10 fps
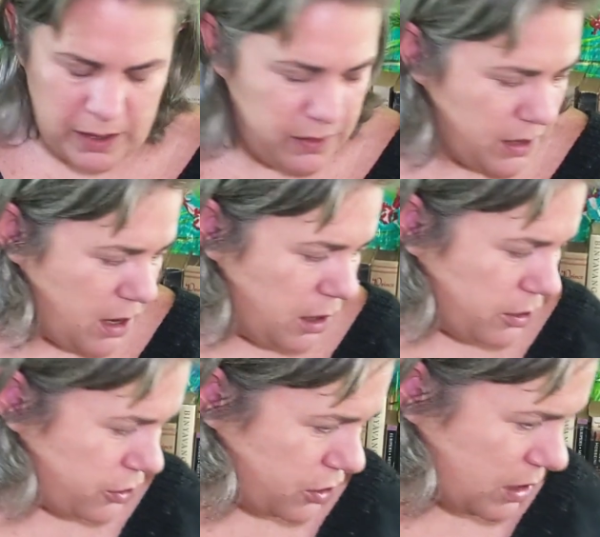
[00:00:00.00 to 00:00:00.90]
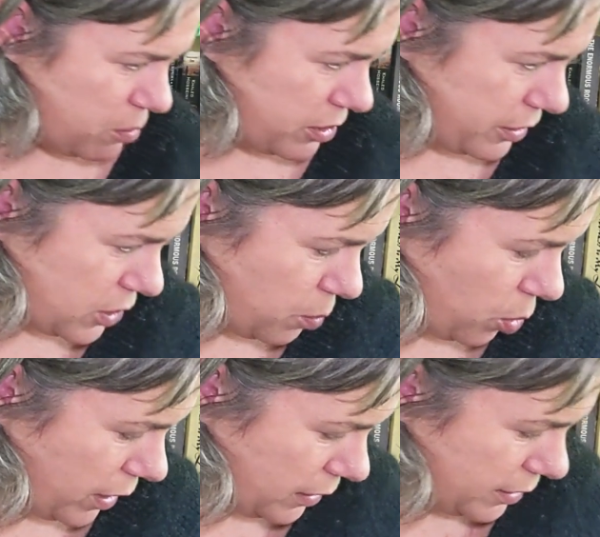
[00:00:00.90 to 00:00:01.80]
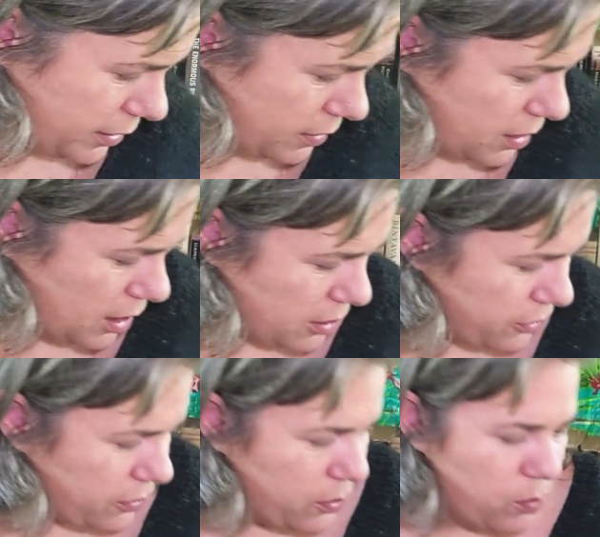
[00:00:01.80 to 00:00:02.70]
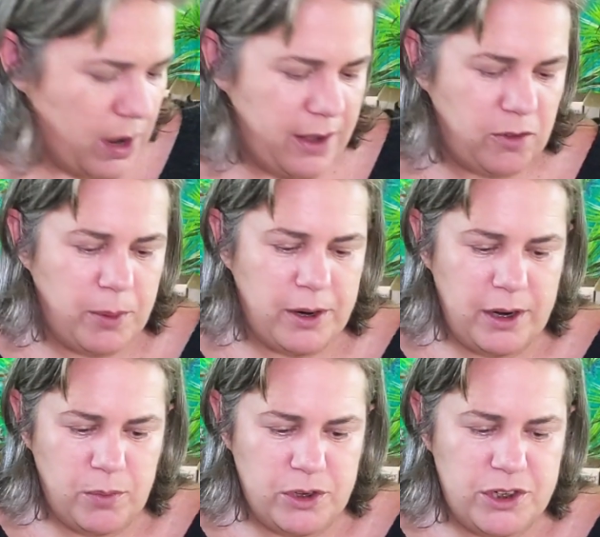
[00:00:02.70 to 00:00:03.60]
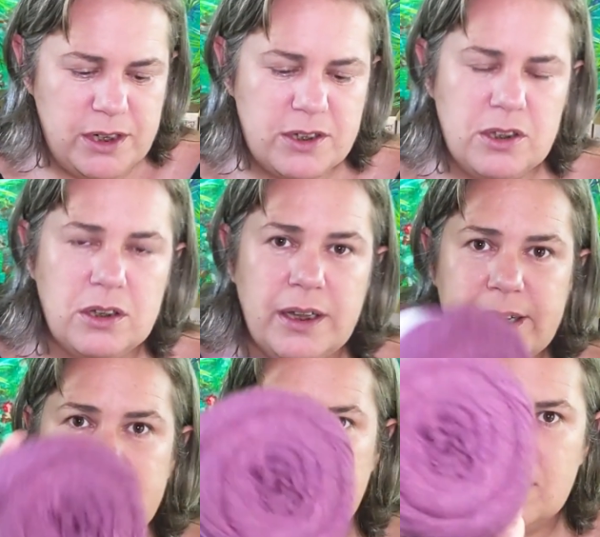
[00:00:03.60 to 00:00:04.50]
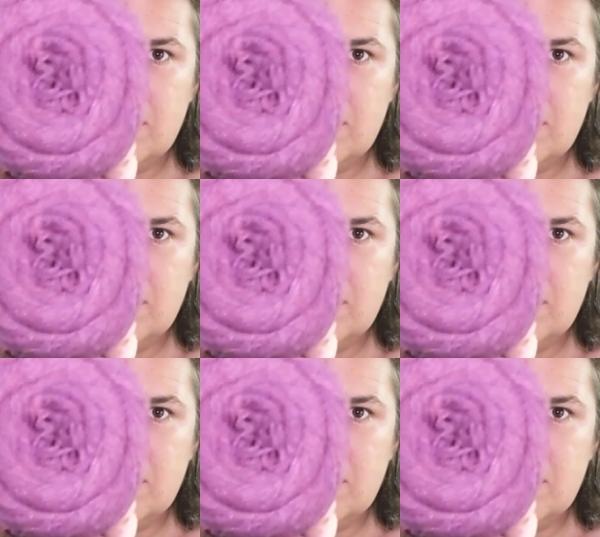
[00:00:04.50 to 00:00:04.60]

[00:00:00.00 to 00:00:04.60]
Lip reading: And the colors, somewhat disappointingly, the colors on the raspberry, which does look like it has